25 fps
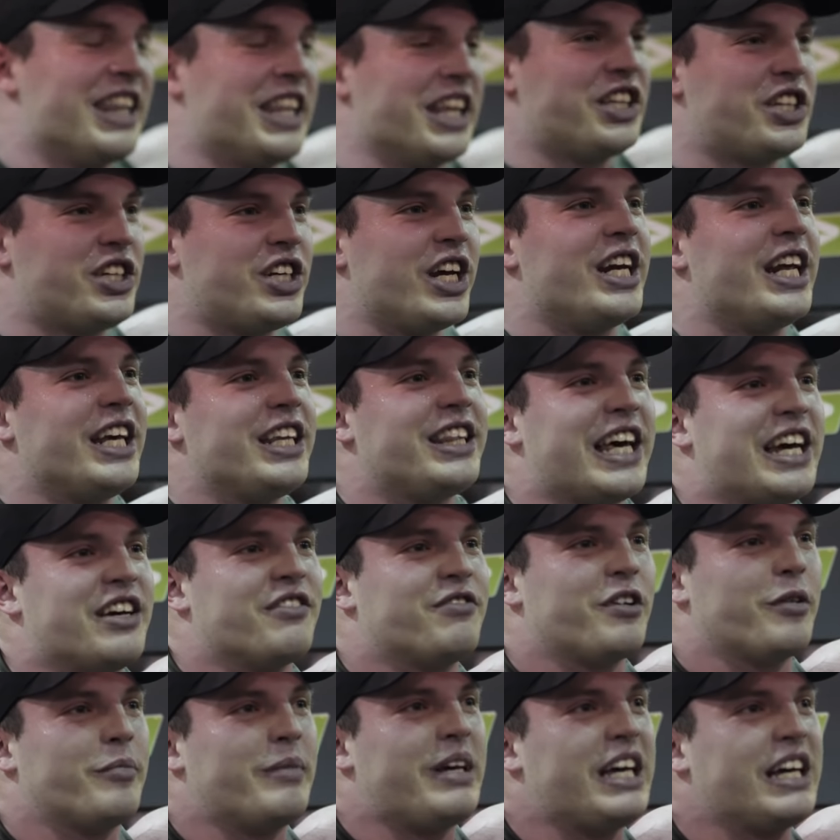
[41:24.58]
the shitty thing
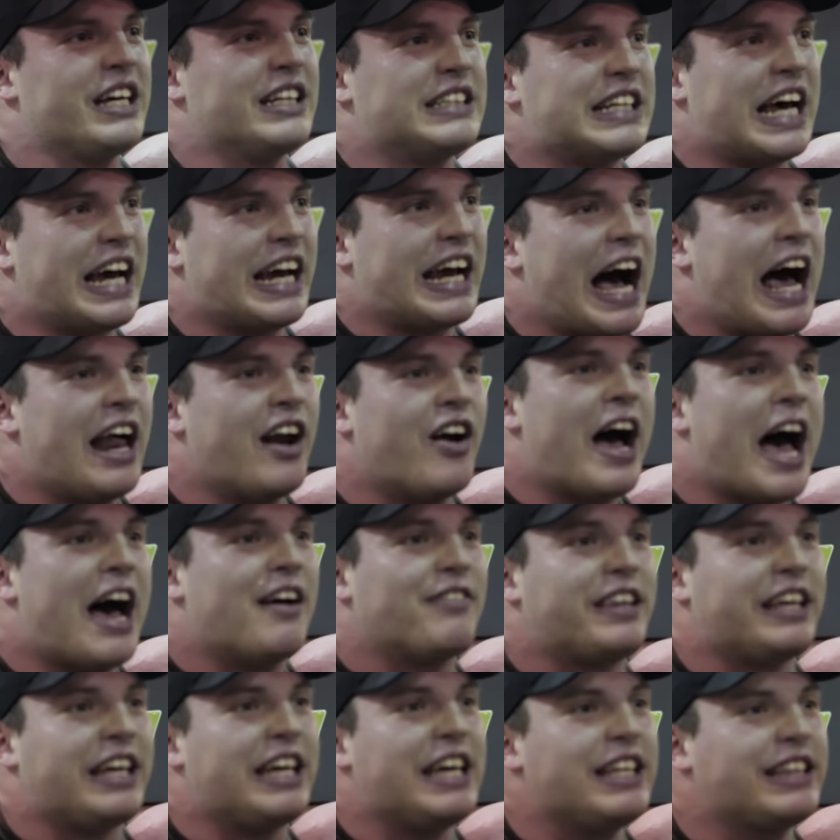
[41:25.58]
for me is like I don't
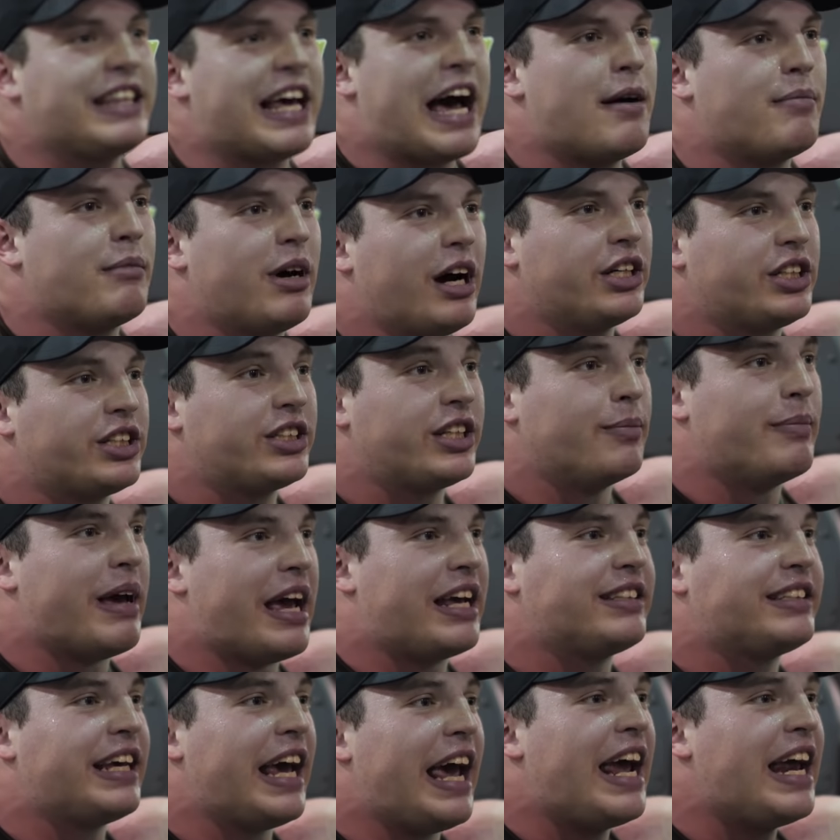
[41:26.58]
have to eat that much to
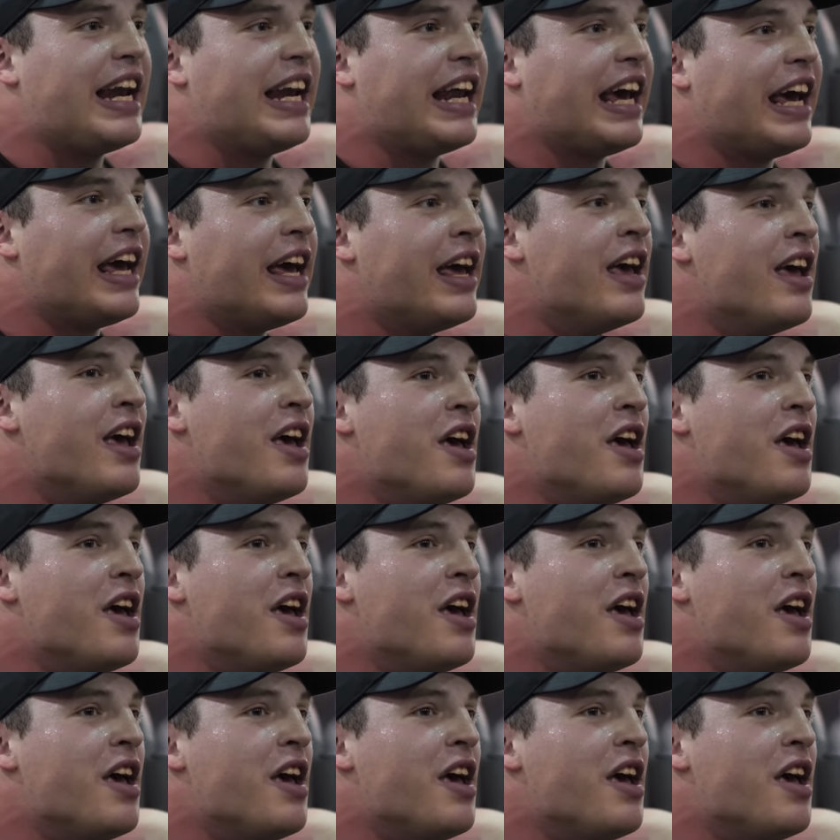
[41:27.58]
maintain it,